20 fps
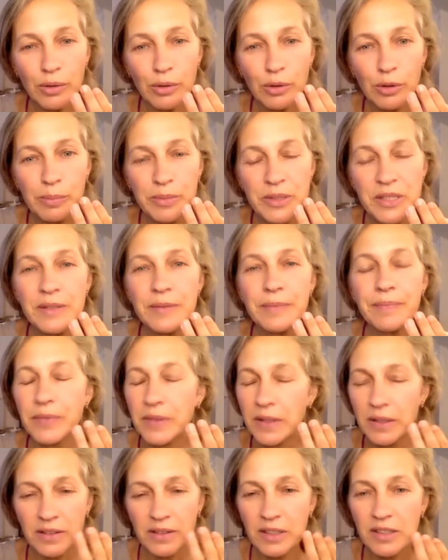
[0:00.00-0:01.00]
the herbs
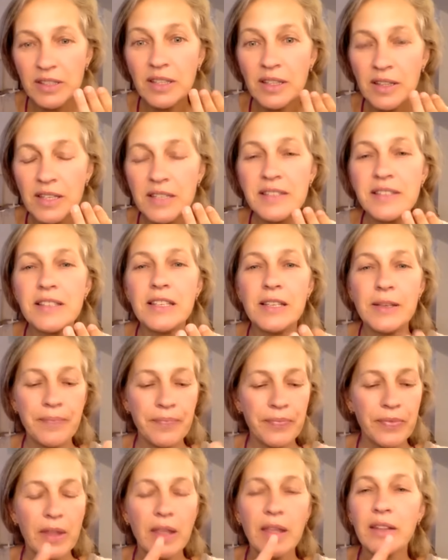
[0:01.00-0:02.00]
the, the, the,
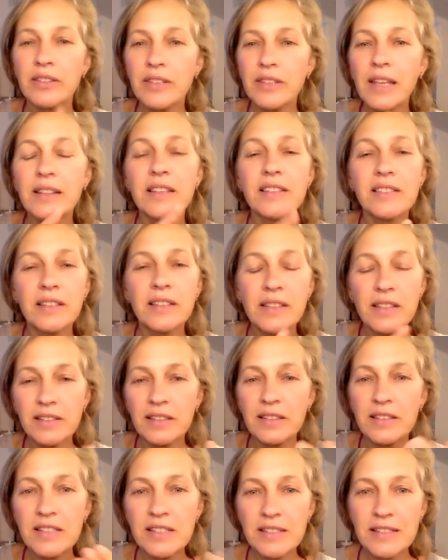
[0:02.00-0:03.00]
tea, take this and
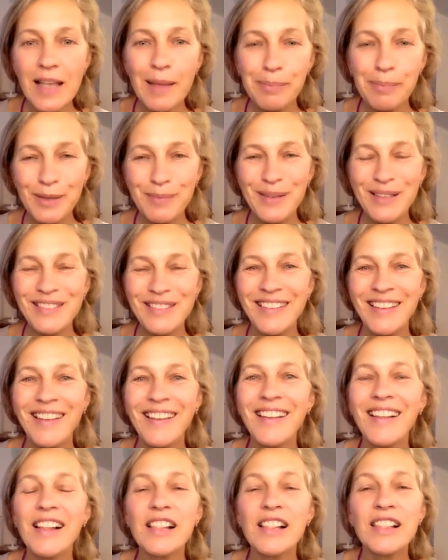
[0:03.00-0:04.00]
this and this supplement.
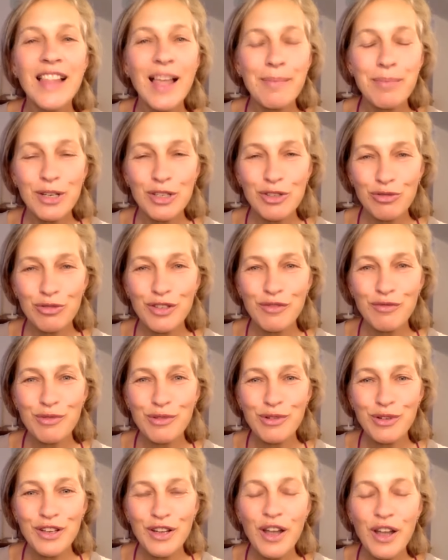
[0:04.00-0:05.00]

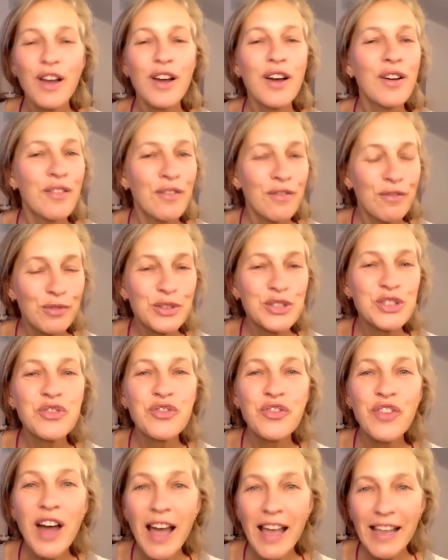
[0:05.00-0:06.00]
Laboratory work
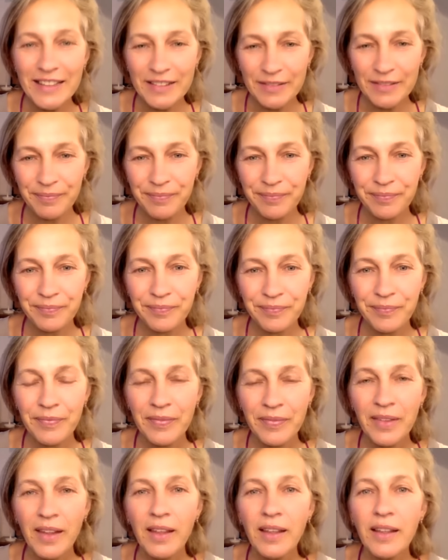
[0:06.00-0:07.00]
was fine.
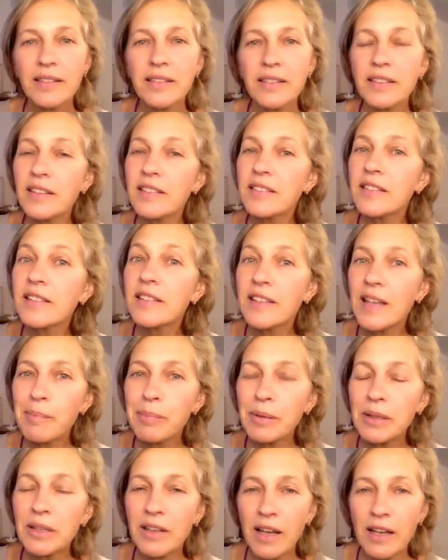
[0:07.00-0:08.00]
This is
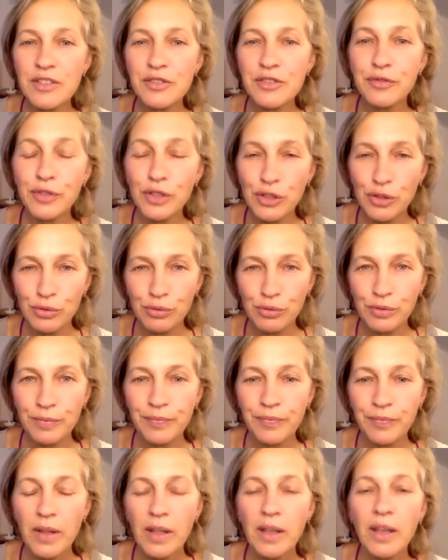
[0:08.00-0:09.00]
example, guys, for
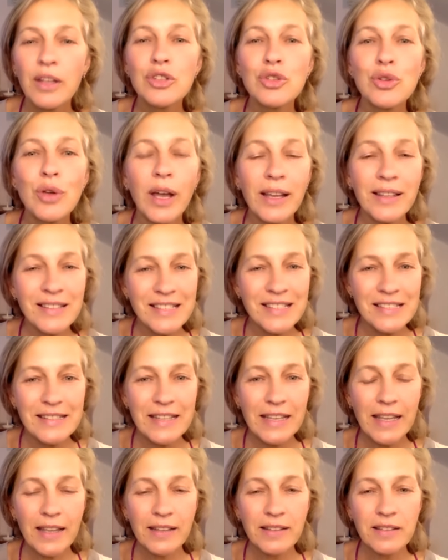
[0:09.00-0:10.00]
you to
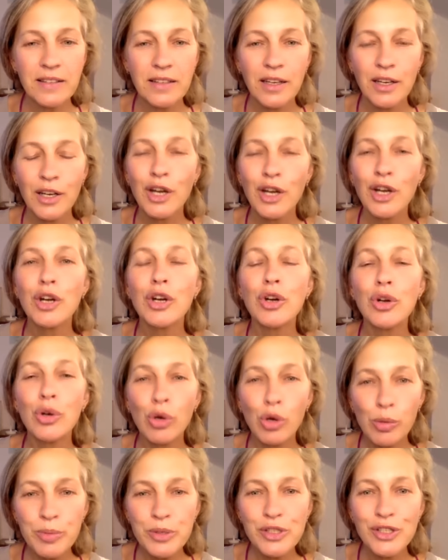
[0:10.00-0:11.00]
understand
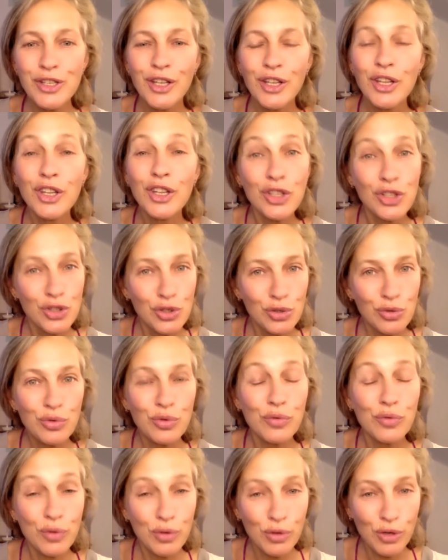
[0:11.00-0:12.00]
herbs
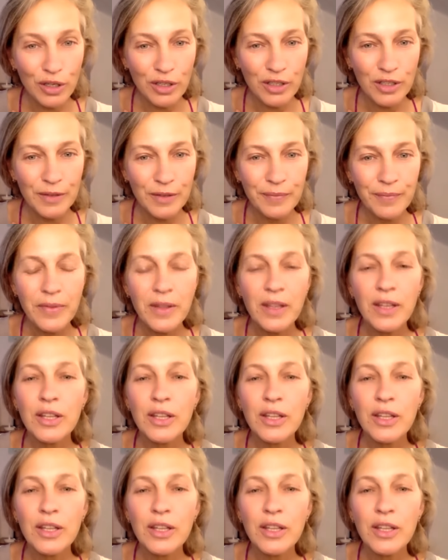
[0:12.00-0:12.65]
do work.